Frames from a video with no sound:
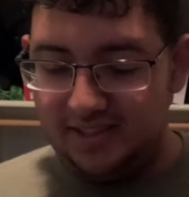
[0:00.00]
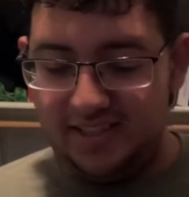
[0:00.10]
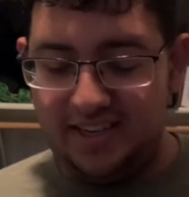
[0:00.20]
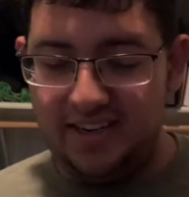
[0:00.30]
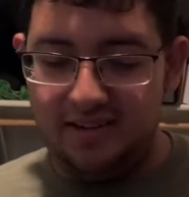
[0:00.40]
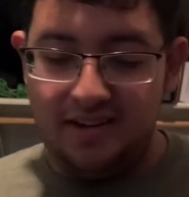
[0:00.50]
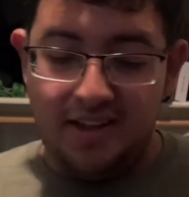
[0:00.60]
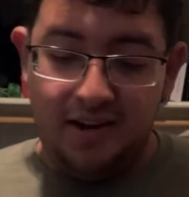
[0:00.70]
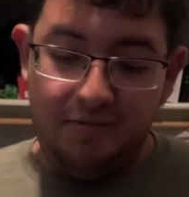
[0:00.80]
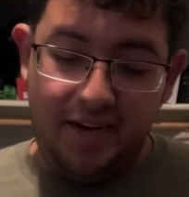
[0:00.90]
in here,
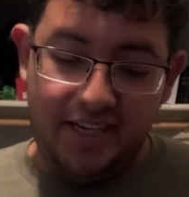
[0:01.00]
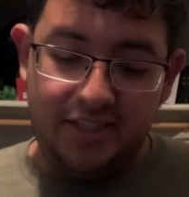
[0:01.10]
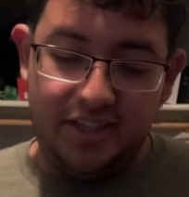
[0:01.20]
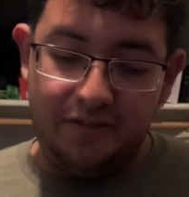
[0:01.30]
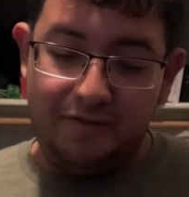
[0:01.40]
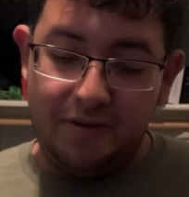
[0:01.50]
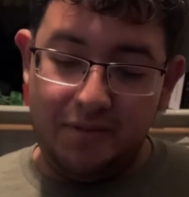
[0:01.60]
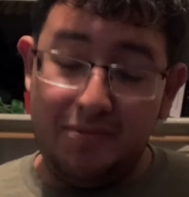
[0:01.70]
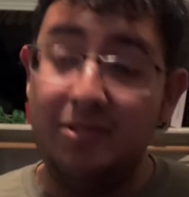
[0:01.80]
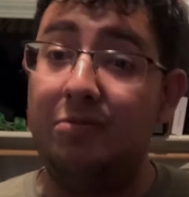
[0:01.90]
ranging from
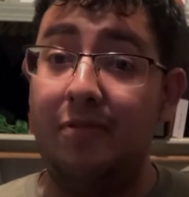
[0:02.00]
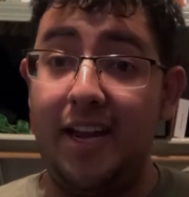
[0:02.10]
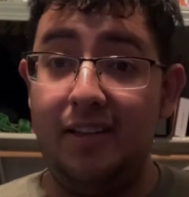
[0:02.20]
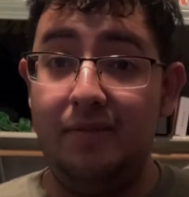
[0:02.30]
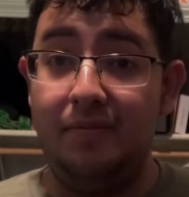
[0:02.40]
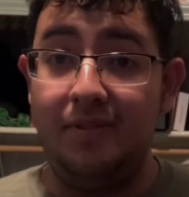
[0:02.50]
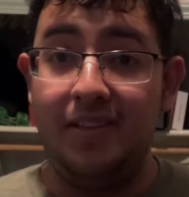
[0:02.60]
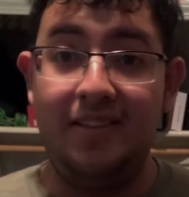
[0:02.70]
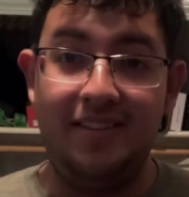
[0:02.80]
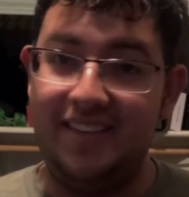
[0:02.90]
the most random,
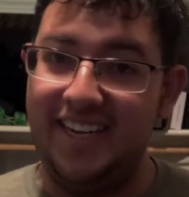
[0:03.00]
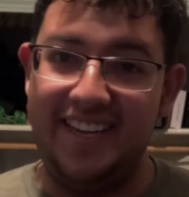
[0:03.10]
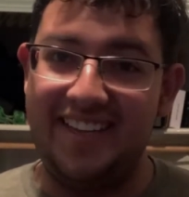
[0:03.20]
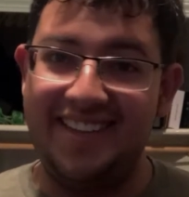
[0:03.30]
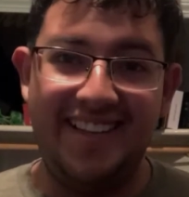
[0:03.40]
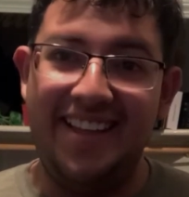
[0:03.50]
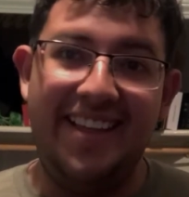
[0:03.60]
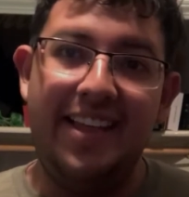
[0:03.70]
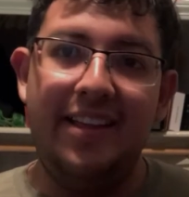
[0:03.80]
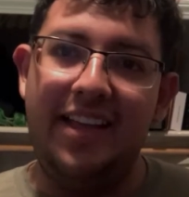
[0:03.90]
like,
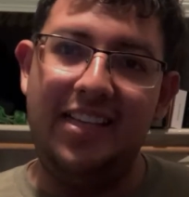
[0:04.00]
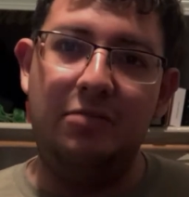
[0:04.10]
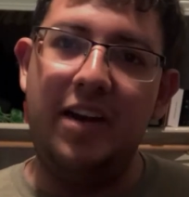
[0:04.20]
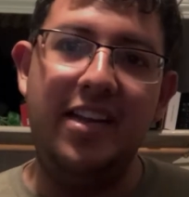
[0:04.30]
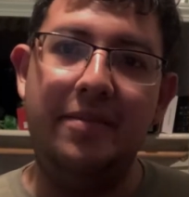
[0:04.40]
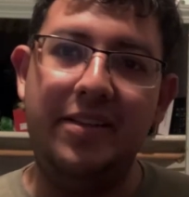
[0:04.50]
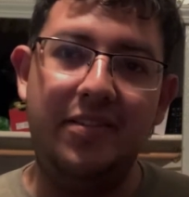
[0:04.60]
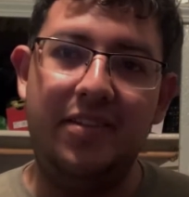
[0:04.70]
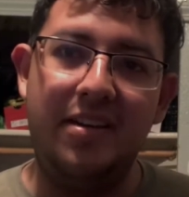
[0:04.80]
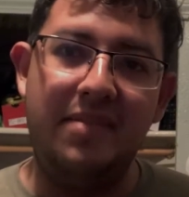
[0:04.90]
as random as
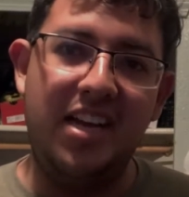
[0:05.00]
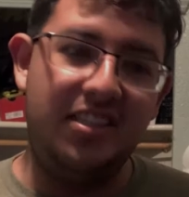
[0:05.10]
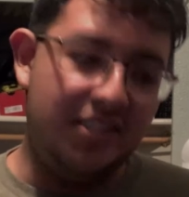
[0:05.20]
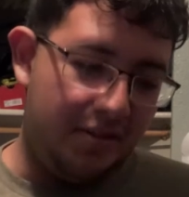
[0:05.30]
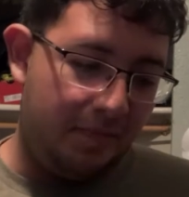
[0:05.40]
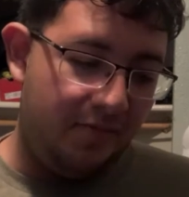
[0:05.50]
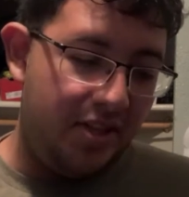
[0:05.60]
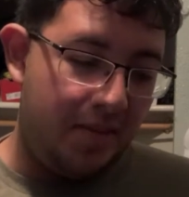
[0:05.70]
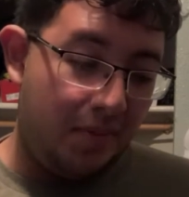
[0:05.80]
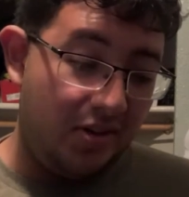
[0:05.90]
you can imagine, to
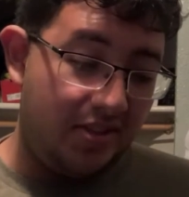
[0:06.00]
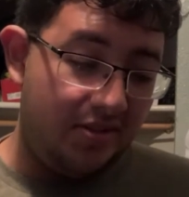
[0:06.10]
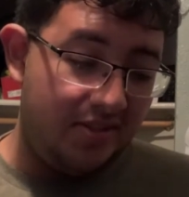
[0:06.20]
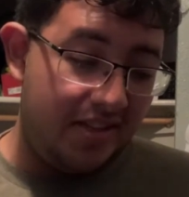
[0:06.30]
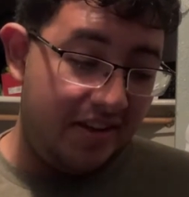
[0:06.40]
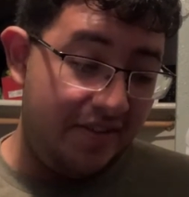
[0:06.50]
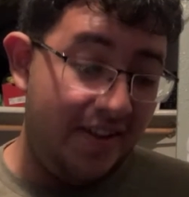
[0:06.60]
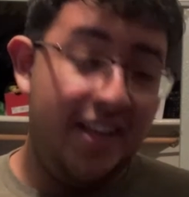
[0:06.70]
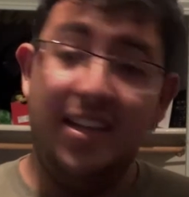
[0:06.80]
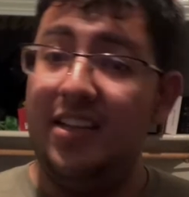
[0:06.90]
really personal stuff,
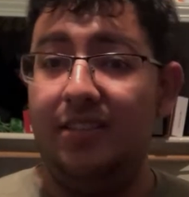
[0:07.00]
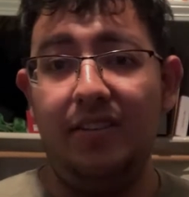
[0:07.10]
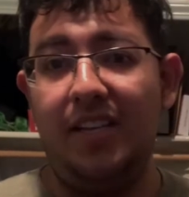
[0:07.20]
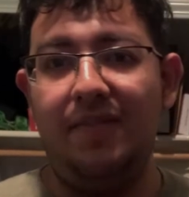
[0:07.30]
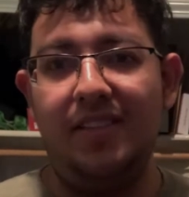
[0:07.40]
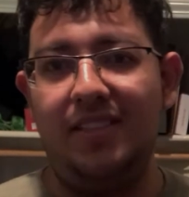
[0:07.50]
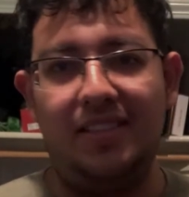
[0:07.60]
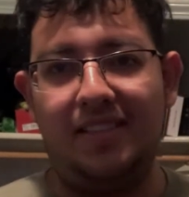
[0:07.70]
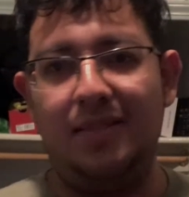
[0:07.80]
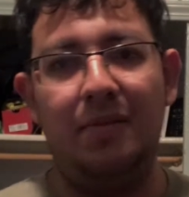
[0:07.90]
to even
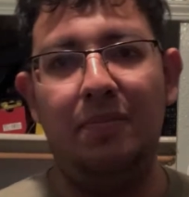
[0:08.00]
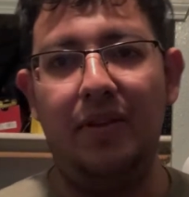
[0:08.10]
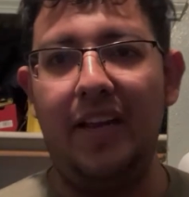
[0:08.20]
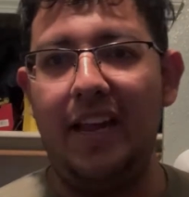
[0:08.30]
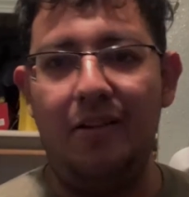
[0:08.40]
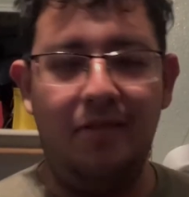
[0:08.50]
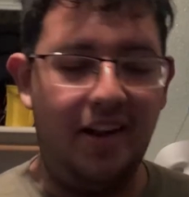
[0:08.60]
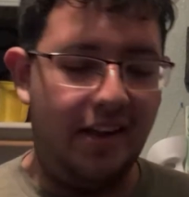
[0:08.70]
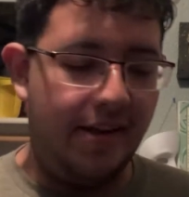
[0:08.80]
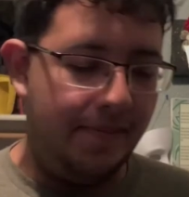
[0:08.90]
just plain out what
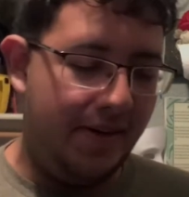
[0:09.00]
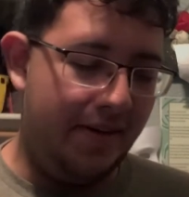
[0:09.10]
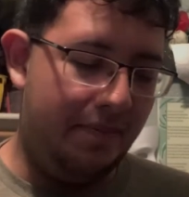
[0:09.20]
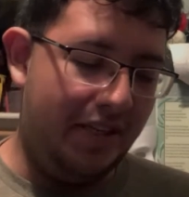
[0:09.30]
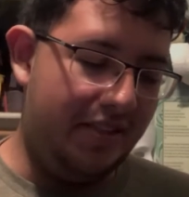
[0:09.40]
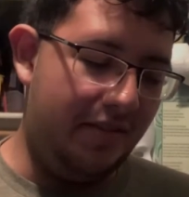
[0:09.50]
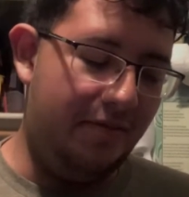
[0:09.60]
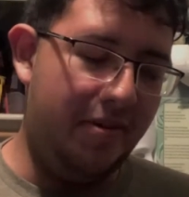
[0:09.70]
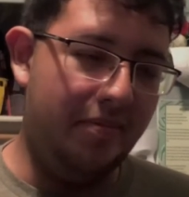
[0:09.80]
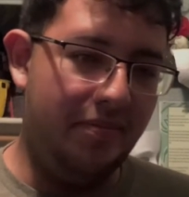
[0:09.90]
I copied and pasted
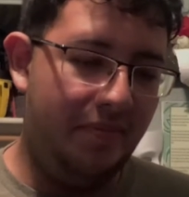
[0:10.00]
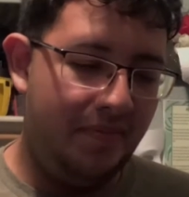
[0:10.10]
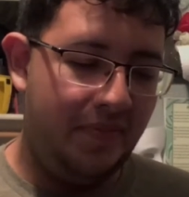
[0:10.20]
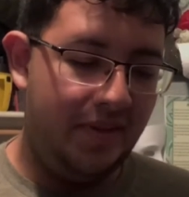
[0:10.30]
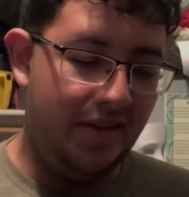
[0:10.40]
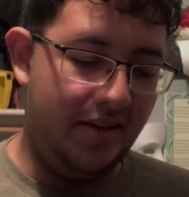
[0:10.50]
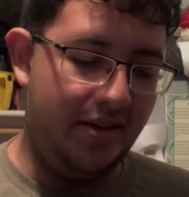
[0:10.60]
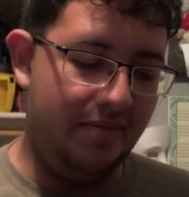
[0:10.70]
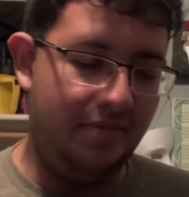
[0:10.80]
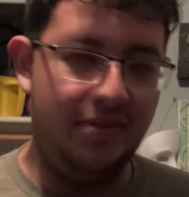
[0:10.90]
from
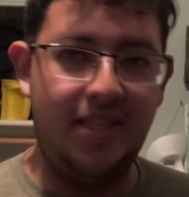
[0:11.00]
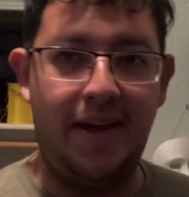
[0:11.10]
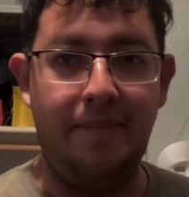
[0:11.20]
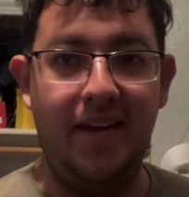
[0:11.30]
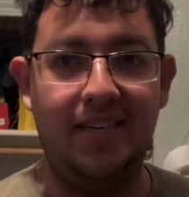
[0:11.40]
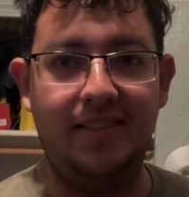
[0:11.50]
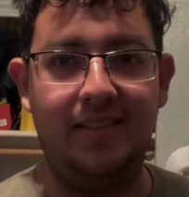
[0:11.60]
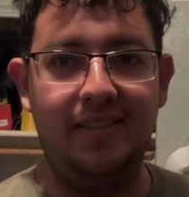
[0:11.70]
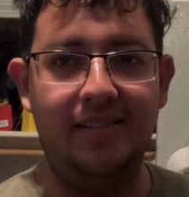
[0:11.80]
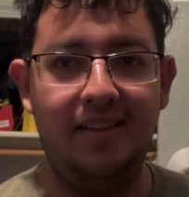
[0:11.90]
um, Time Magazine.